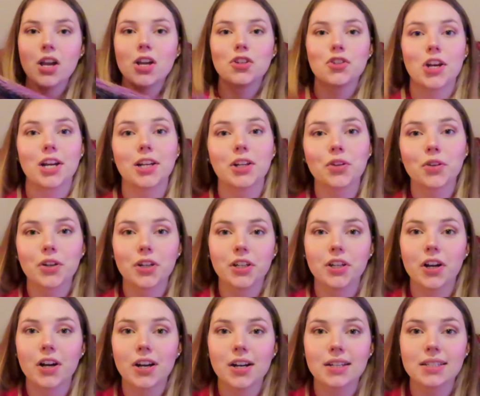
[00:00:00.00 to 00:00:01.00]
Dragon Horde
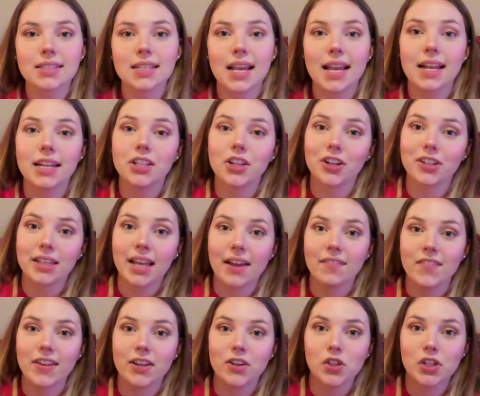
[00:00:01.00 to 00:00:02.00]
Yarns and Yarn
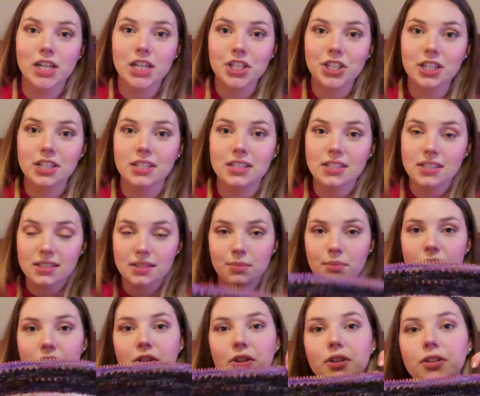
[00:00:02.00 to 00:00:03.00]
Cafe Creations, the
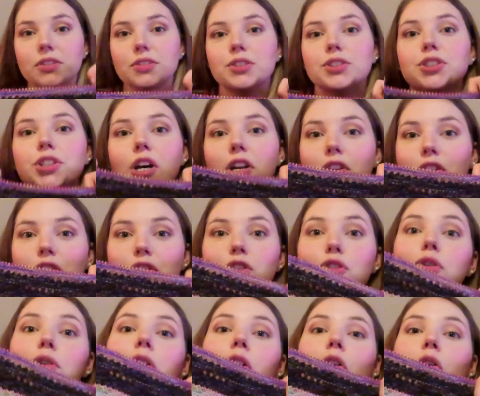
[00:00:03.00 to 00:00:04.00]
mother-daughter
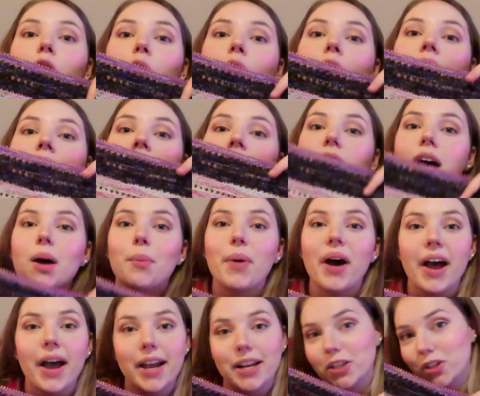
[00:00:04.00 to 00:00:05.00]
duo
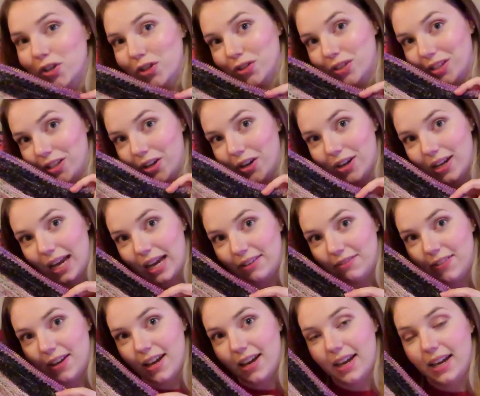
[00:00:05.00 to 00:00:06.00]
behind Girls in Yarn
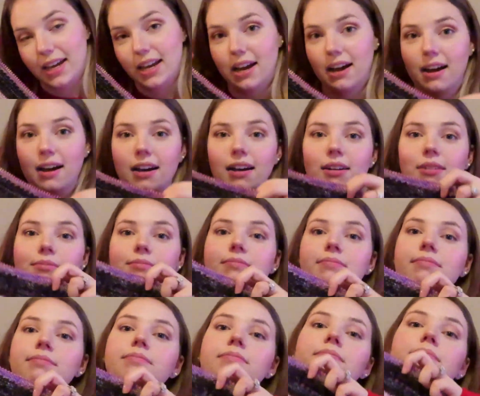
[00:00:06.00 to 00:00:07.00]
Cafe
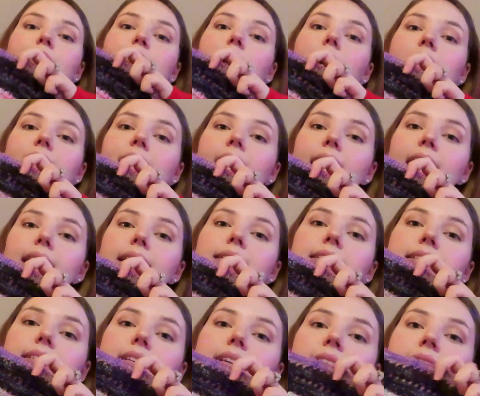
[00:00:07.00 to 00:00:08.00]

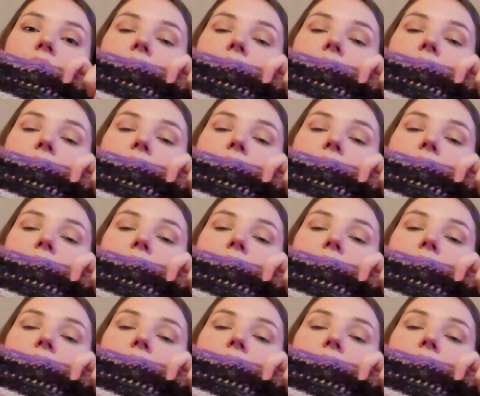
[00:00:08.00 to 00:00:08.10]
podcast.